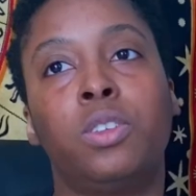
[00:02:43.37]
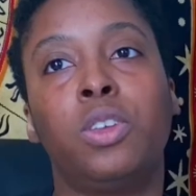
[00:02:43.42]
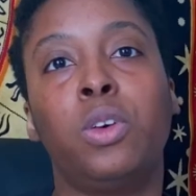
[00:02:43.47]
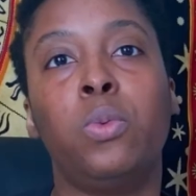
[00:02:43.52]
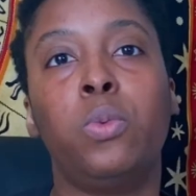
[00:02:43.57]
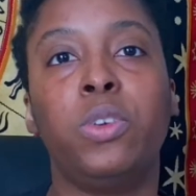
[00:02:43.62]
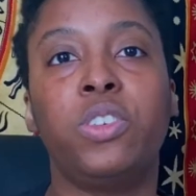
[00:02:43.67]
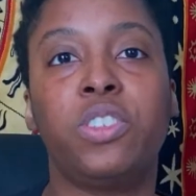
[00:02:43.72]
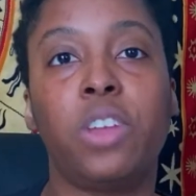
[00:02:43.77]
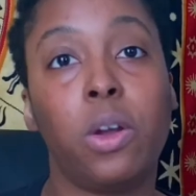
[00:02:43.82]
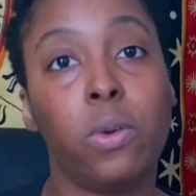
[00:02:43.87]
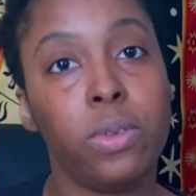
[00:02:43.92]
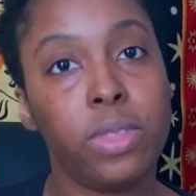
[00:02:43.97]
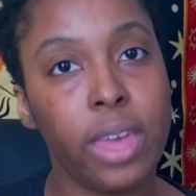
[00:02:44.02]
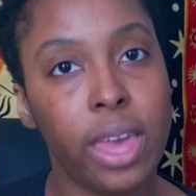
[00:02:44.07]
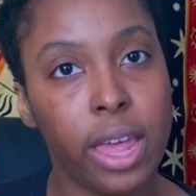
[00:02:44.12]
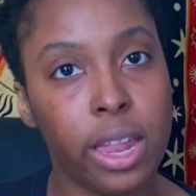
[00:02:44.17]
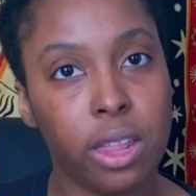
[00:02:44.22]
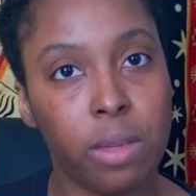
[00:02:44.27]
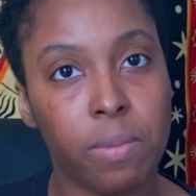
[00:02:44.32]
we'll start with the
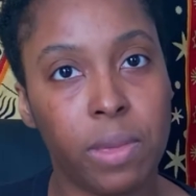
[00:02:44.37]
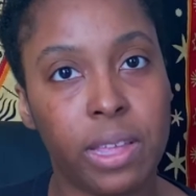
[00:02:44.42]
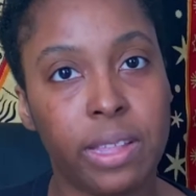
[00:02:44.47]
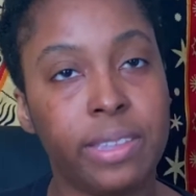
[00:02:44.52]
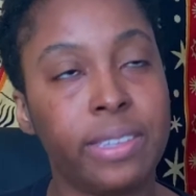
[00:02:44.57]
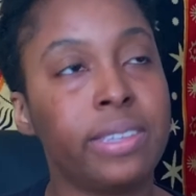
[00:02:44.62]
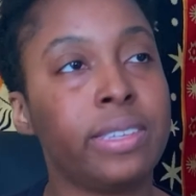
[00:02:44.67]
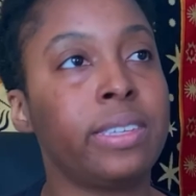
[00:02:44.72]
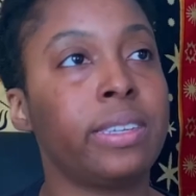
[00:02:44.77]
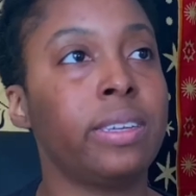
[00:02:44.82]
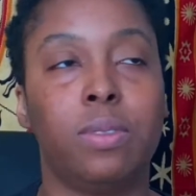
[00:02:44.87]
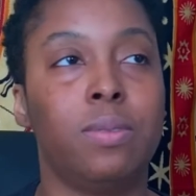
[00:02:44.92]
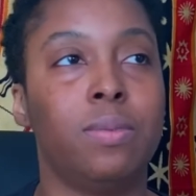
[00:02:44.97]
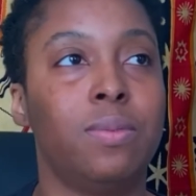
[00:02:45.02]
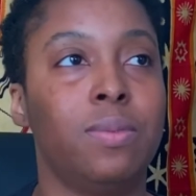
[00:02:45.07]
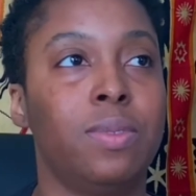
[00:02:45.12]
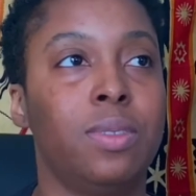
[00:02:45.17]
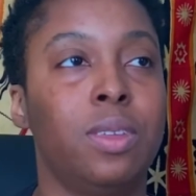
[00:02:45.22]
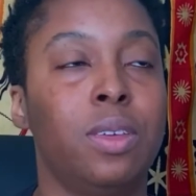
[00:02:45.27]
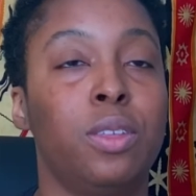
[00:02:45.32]
elements.
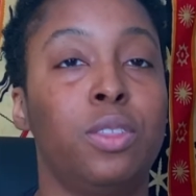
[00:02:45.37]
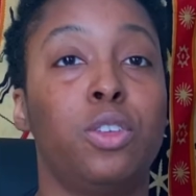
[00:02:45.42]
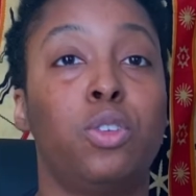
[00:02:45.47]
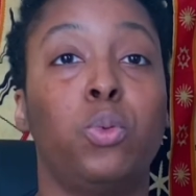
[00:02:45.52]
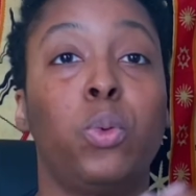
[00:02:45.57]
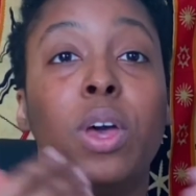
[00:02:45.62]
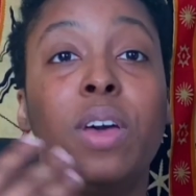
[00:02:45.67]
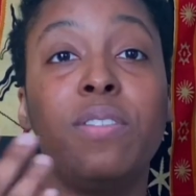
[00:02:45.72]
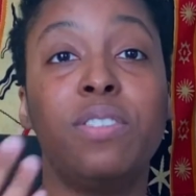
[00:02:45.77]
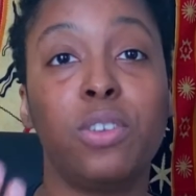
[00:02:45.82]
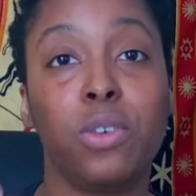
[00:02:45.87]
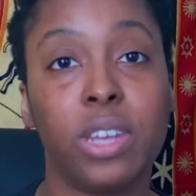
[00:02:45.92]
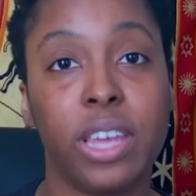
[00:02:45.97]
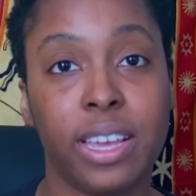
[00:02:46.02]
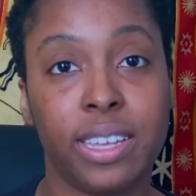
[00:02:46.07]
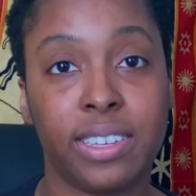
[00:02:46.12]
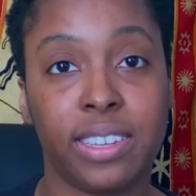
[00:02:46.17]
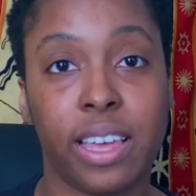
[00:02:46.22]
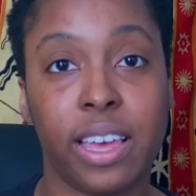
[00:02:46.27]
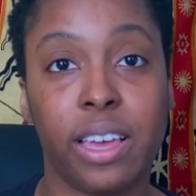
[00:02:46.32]
The 12 zodiac
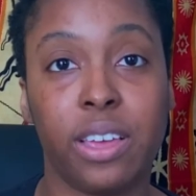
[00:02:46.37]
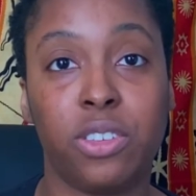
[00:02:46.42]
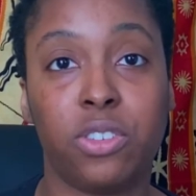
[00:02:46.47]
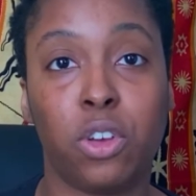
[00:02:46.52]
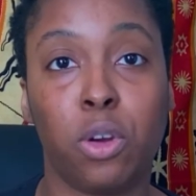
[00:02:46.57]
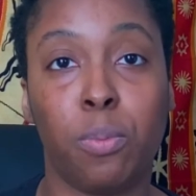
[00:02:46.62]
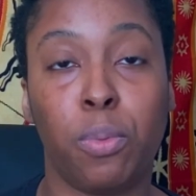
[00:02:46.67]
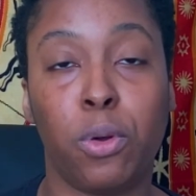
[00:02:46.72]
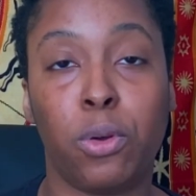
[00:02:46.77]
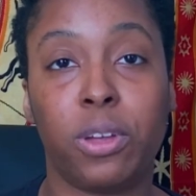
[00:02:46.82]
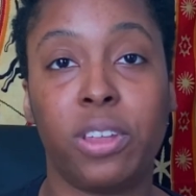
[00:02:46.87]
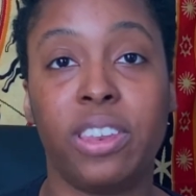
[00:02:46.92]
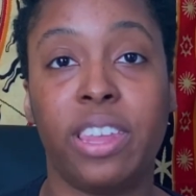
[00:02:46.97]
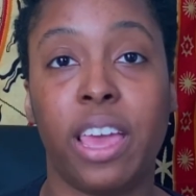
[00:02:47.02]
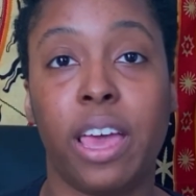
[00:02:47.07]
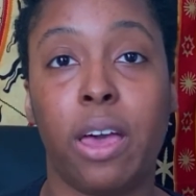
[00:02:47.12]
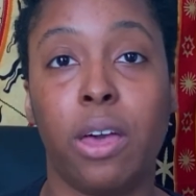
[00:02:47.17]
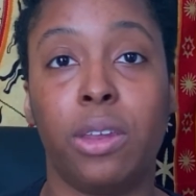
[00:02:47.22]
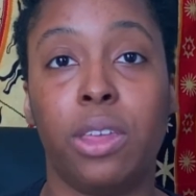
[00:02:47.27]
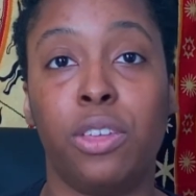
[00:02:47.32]
signs are broken
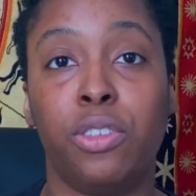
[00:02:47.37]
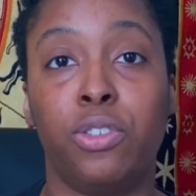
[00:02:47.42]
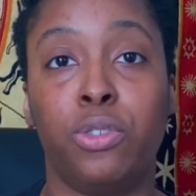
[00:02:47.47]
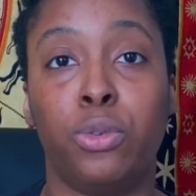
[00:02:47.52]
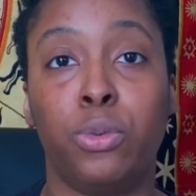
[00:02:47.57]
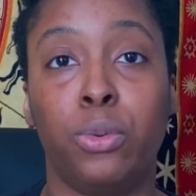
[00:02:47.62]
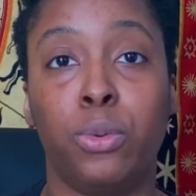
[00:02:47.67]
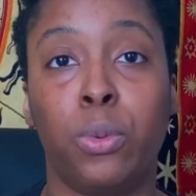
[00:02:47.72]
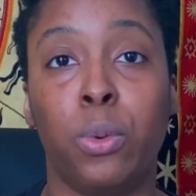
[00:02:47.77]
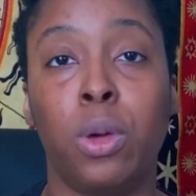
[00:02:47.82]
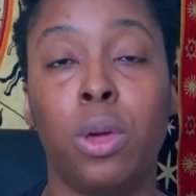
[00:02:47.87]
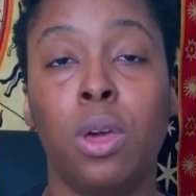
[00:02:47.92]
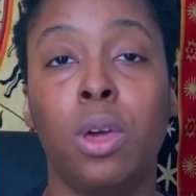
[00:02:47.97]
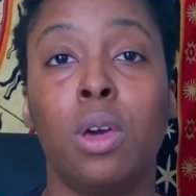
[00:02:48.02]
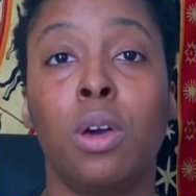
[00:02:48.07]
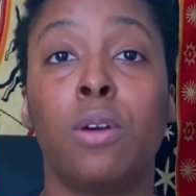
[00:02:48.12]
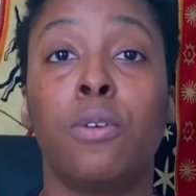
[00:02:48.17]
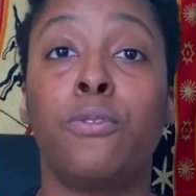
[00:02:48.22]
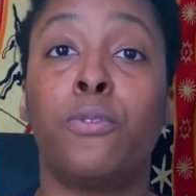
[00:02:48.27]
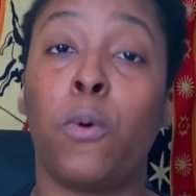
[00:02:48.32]
down into
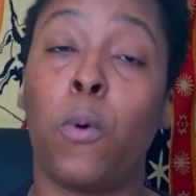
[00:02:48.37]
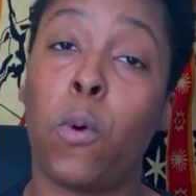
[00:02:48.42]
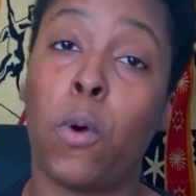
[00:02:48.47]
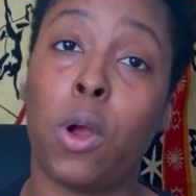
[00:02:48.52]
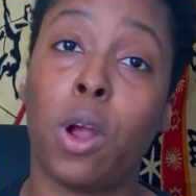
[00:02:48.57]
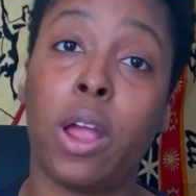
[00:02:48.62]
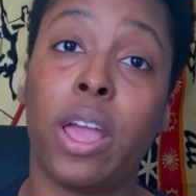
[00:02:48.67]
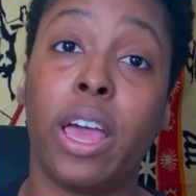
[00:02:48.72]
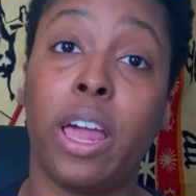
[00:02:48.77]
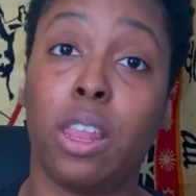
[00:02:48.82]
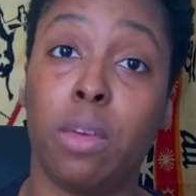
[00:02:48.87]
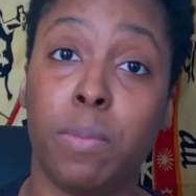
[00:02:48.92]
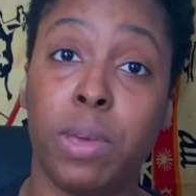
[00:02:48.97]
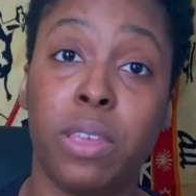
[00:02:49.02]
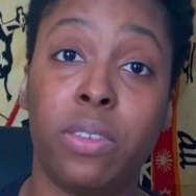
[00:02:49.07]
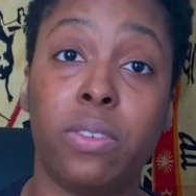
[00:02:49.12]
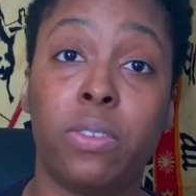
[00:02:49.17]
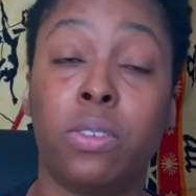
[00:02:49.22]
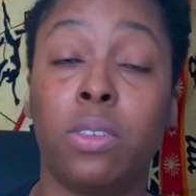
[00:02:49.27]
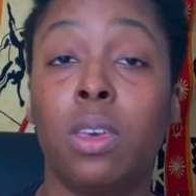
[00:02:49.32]
4
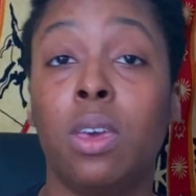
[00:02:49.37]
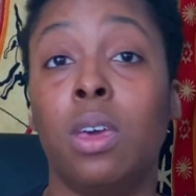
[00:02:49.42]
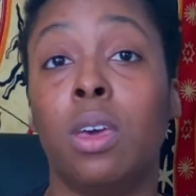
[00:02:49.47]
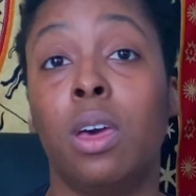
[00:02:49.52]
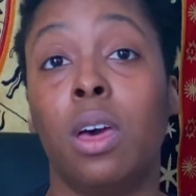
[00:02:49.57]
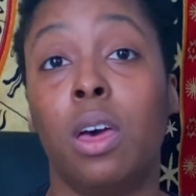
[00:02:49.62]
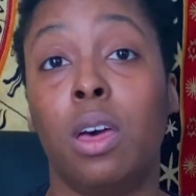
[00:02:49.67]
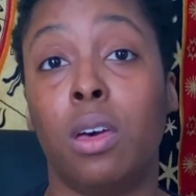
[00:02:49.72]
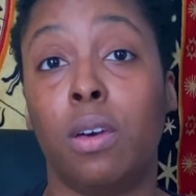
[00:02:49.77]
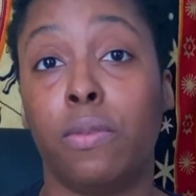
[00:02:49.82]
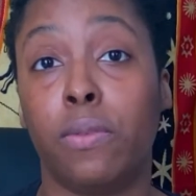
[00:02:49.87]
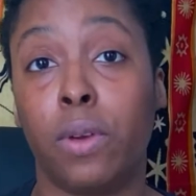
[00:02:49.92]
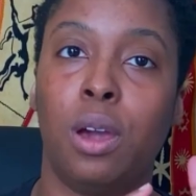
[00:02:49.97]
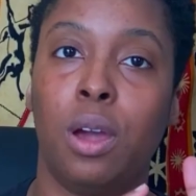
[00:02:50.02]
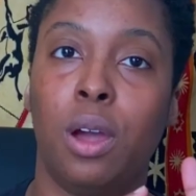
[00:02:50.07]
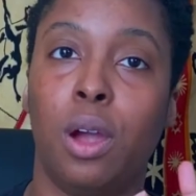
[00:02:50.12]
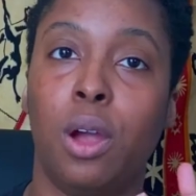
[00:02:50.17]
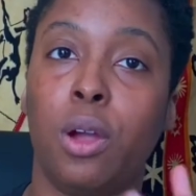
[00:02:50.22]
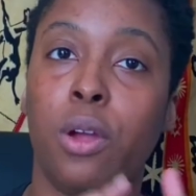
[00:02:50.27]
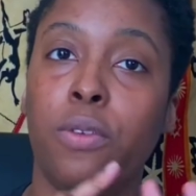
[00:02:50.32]
elements of
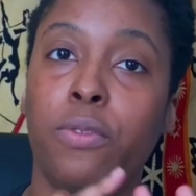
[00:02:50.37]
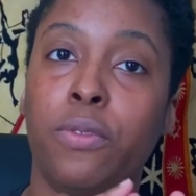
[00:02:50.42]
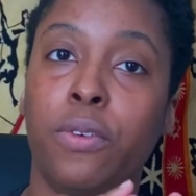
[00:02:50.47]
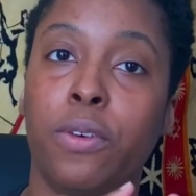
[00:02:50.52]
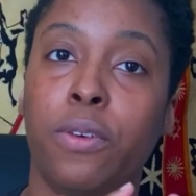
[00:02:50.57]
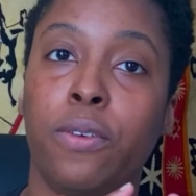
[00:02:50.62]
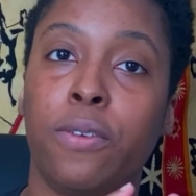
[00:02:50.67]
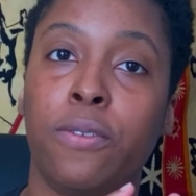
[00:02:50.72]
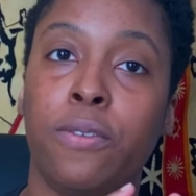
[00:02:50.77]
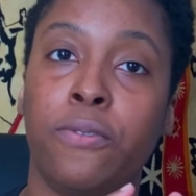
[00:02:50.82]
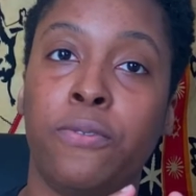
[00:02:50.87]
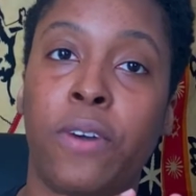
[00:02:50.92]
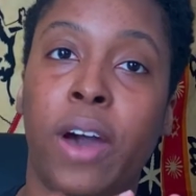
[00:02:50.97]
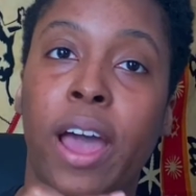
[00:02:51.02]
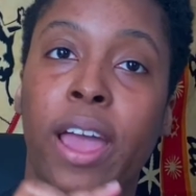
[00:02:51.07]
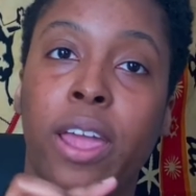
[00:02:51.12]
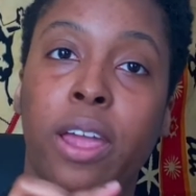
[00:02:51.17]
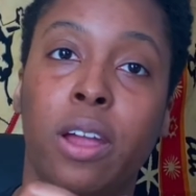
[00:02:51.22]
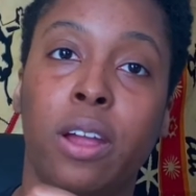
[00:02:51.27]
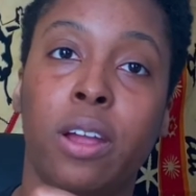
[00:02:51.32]
earth,
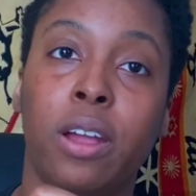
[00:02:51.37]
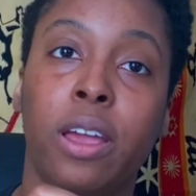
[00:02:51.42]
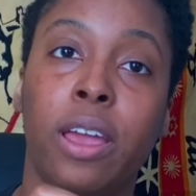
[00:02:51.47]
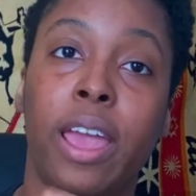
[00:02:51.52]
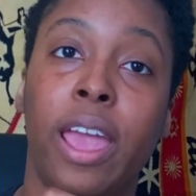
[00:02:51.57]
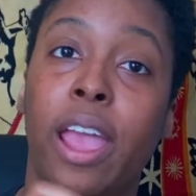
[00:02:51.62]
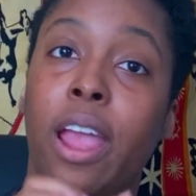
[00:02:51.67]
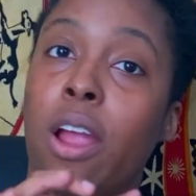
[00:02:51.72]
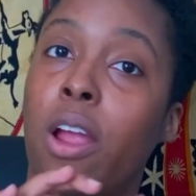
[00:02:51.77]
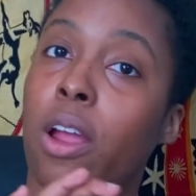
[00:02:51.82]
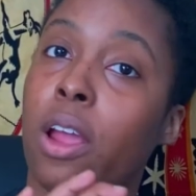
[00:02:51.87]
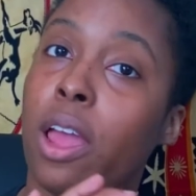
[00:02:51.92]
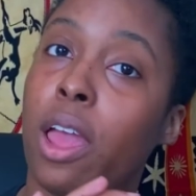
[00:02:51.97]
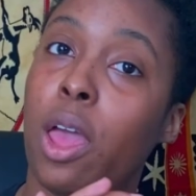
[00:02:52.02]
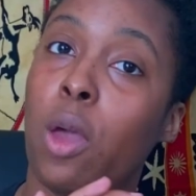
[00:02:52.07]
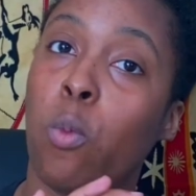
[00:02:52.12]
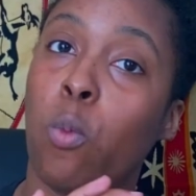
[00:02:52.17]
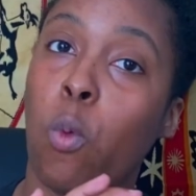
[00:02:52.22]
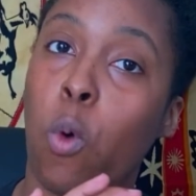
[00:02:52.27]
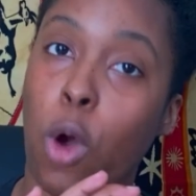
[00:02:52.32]
fire, air,
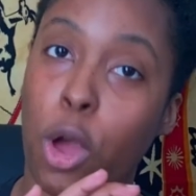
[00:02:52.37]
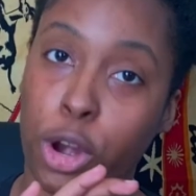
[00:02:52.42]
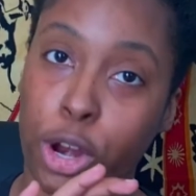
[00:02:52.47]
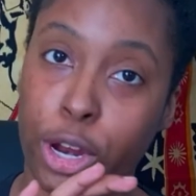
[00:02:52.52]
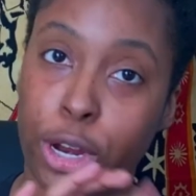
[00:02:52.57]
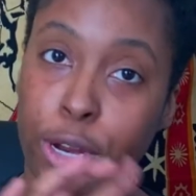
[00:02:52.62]
and water.